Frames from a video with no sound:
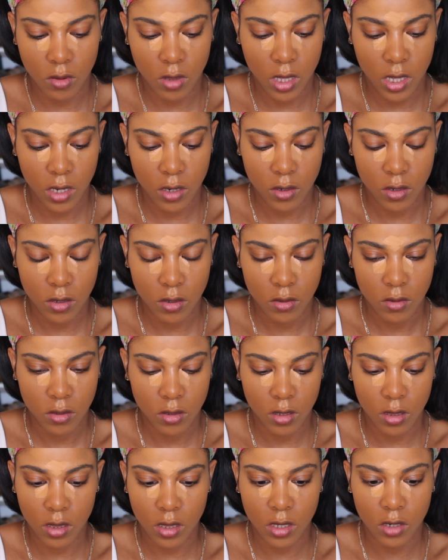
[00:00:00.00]
lighter,
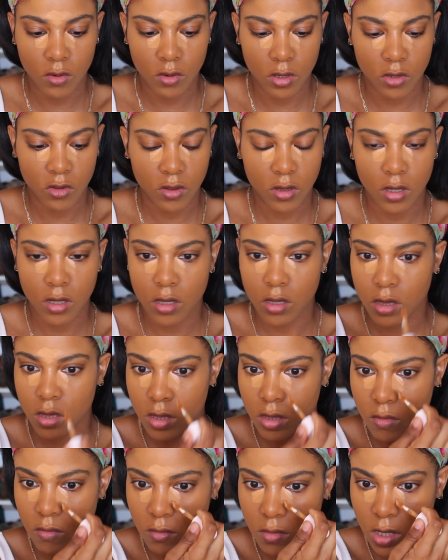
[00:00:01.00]
literally just a
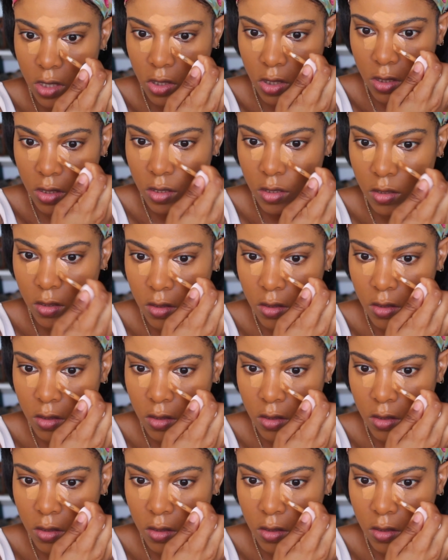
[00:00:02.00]
smidget.